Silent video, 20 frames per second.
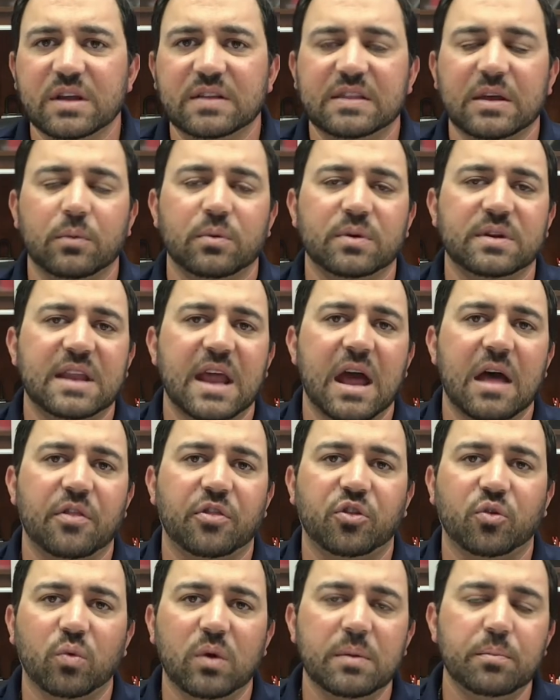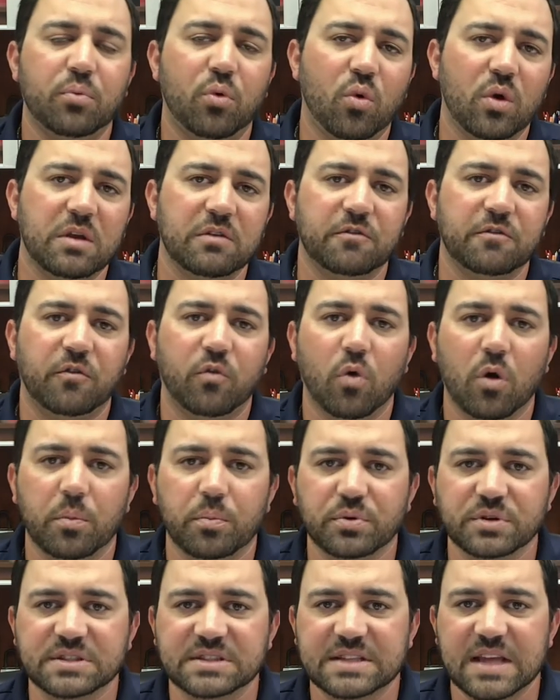They were down
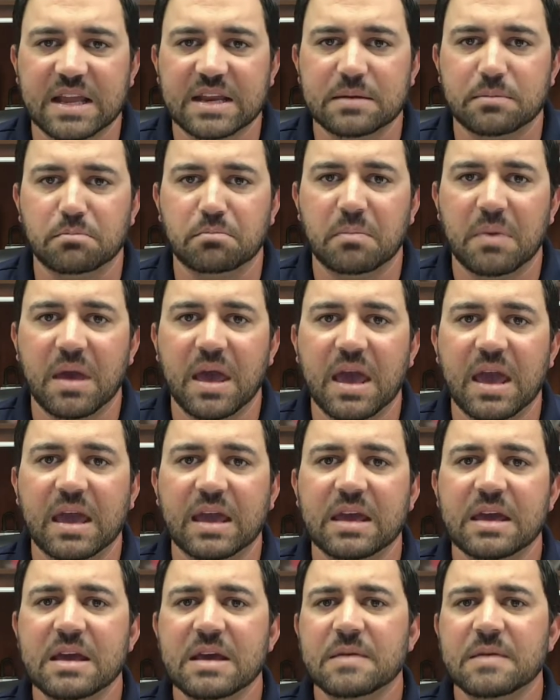3.4% in May.